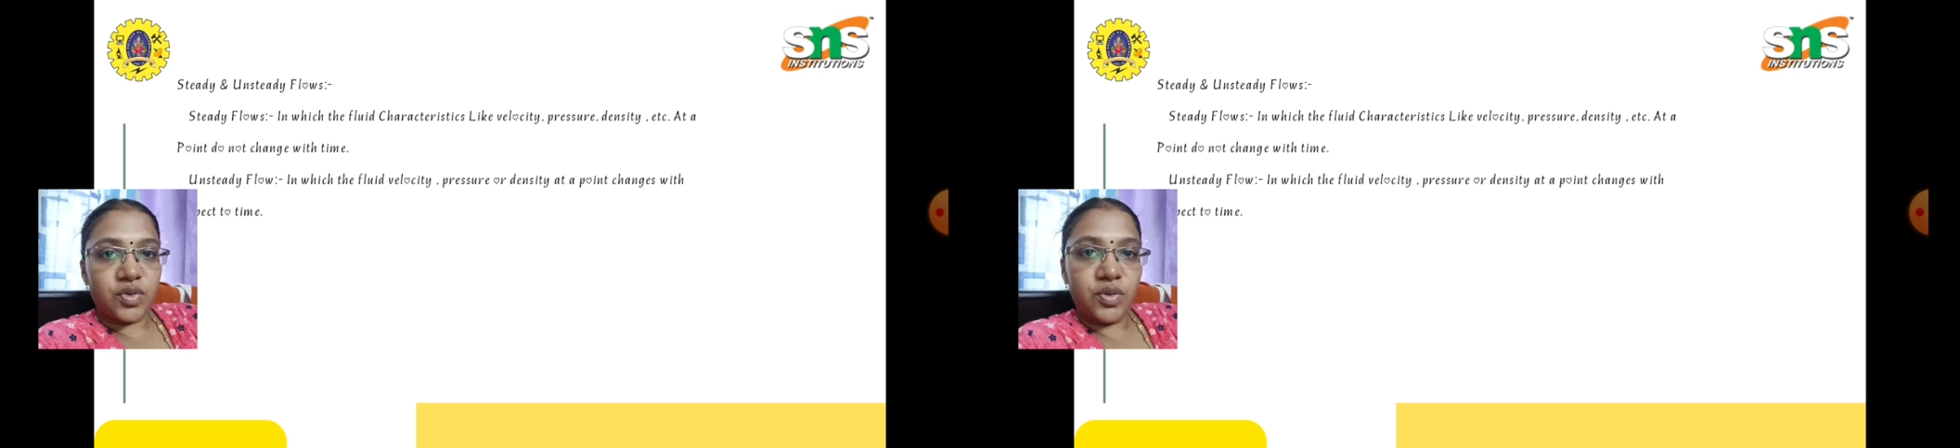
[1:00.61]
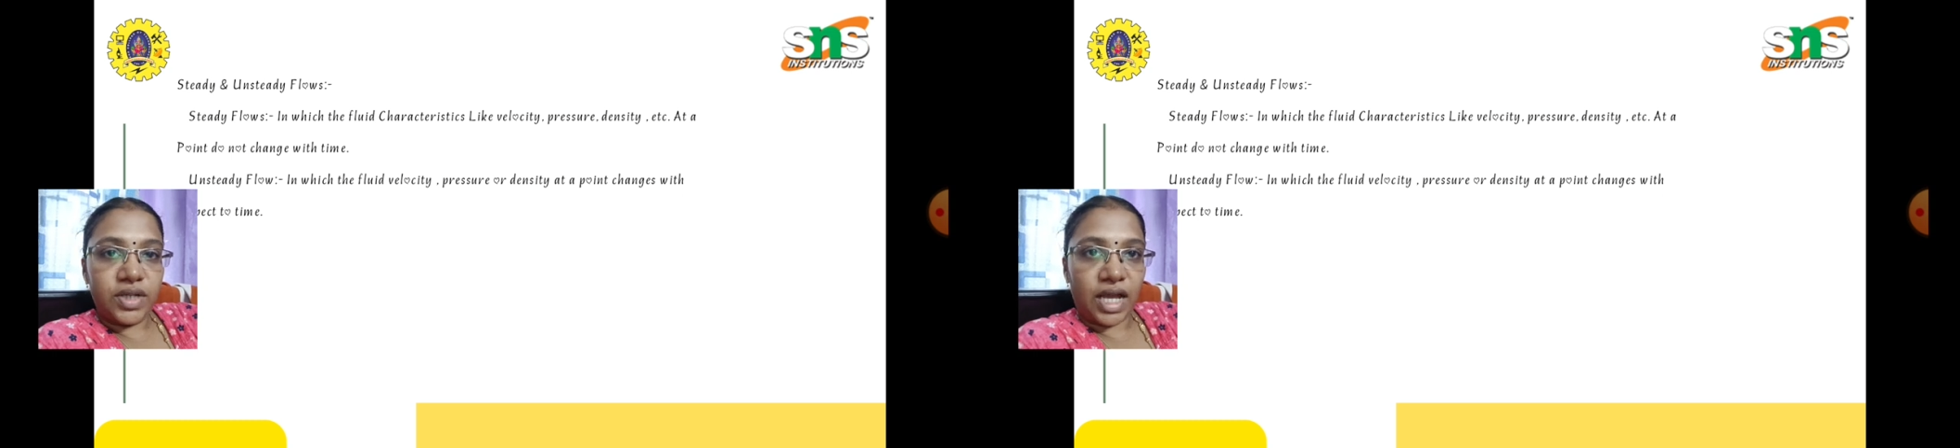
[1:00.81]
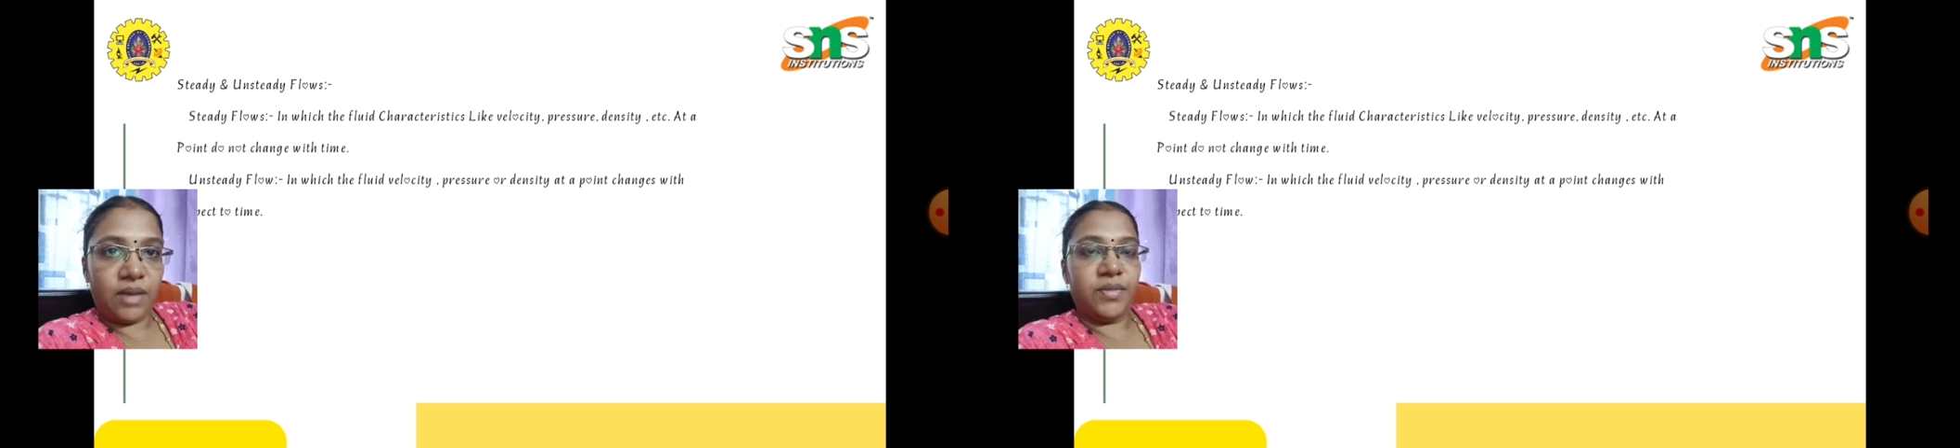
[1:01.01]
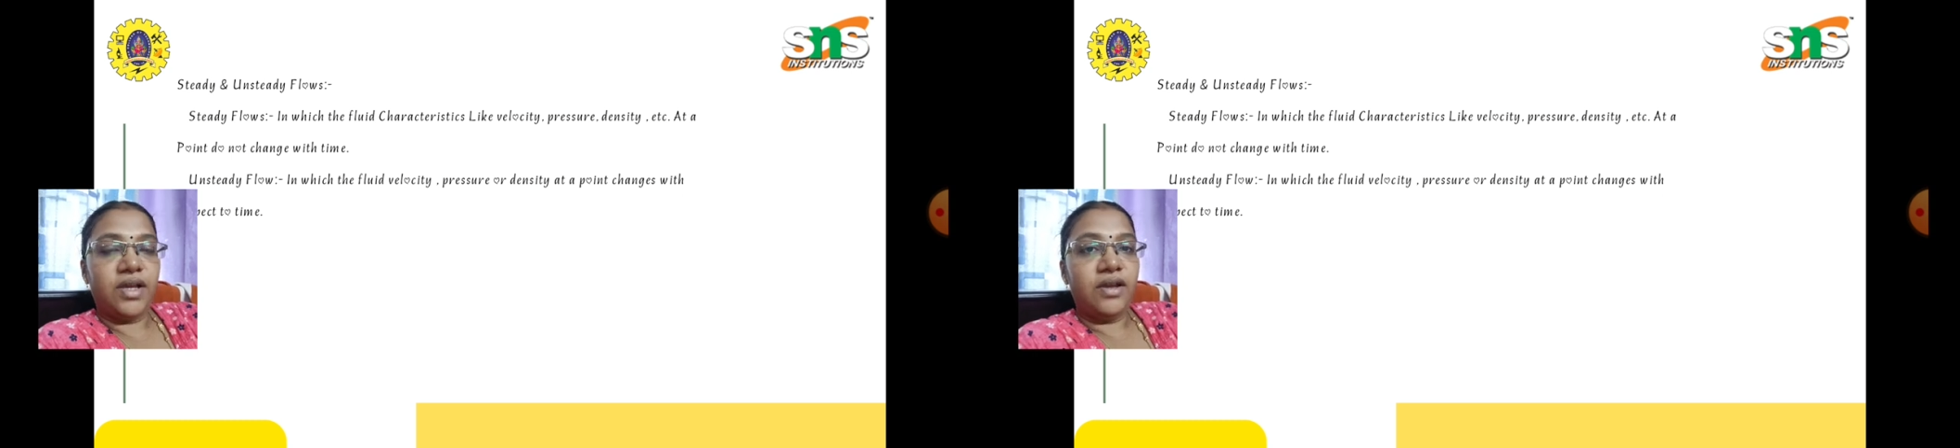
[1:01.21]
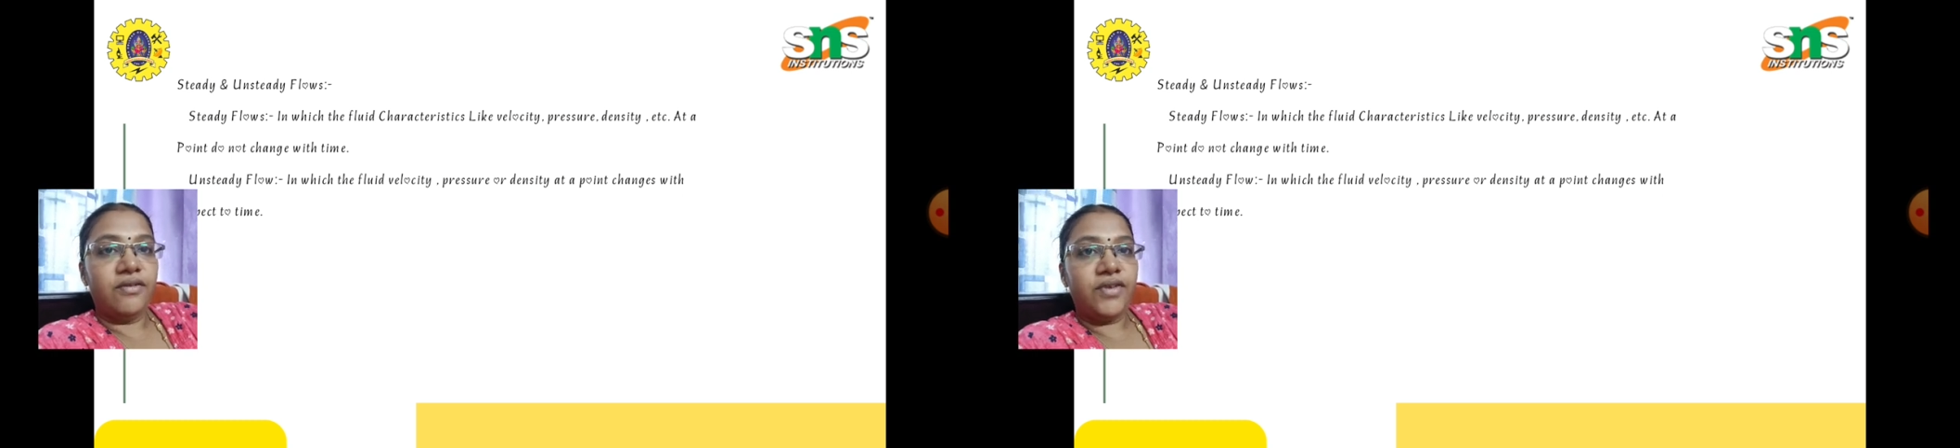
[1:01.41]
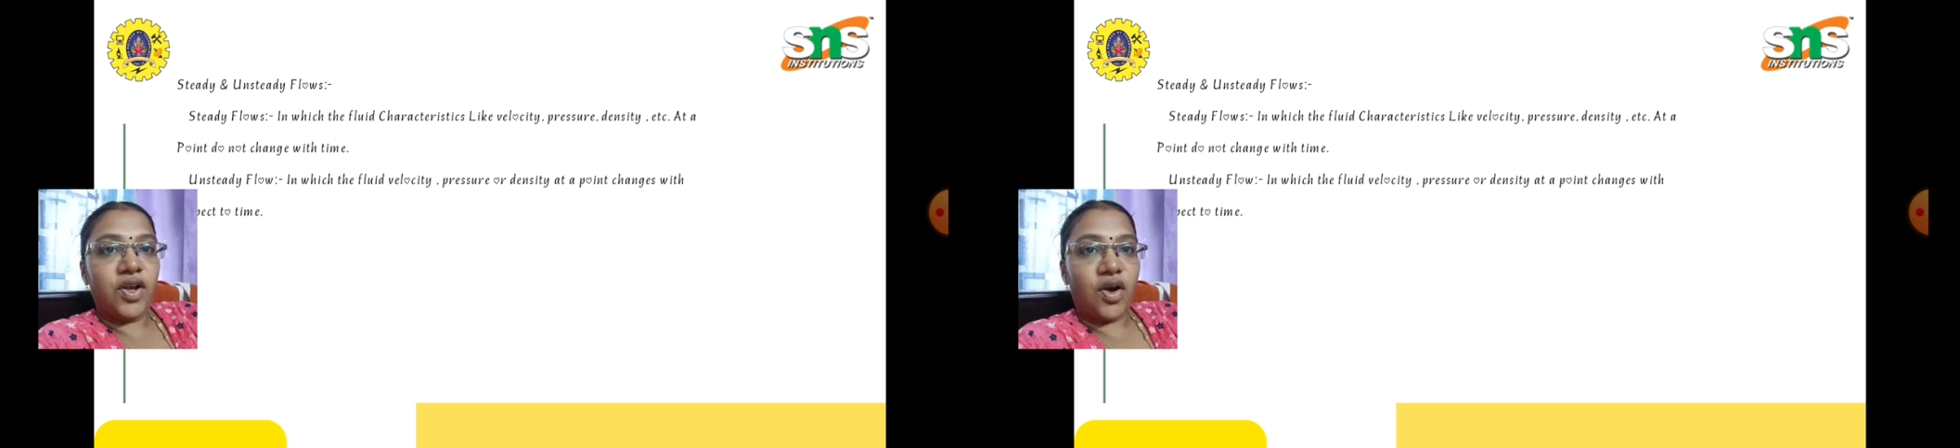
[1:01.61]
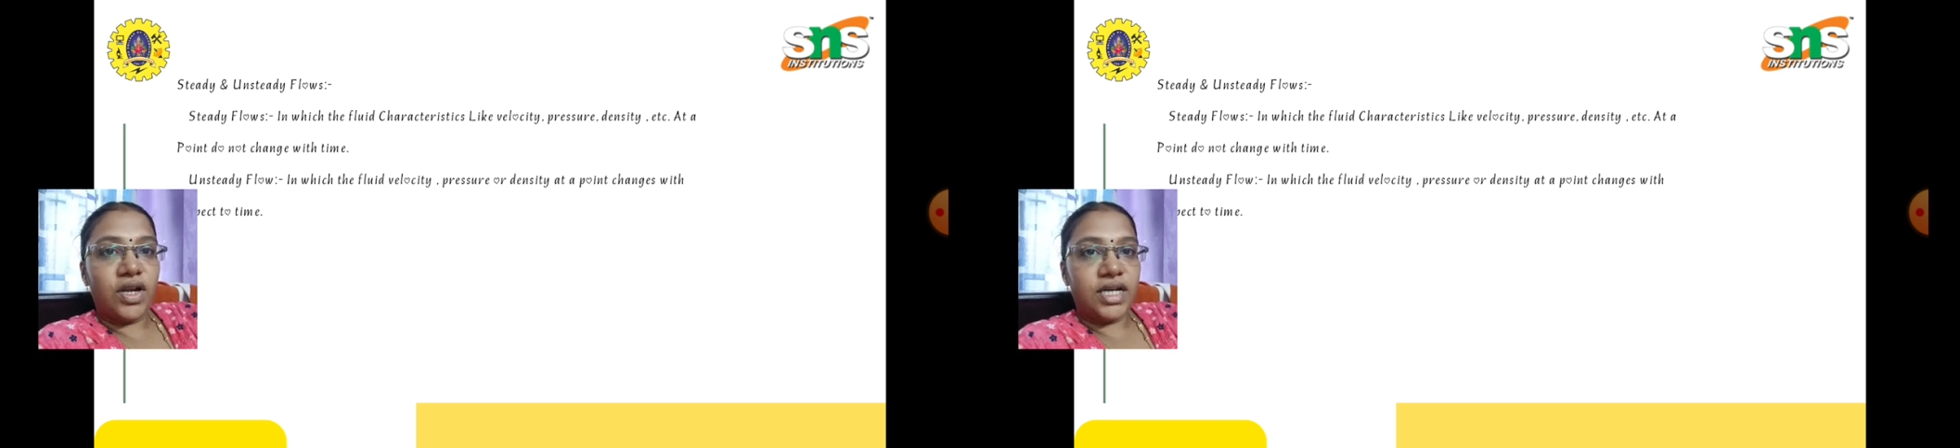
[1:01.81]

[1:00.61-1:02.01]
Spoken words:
to time. We call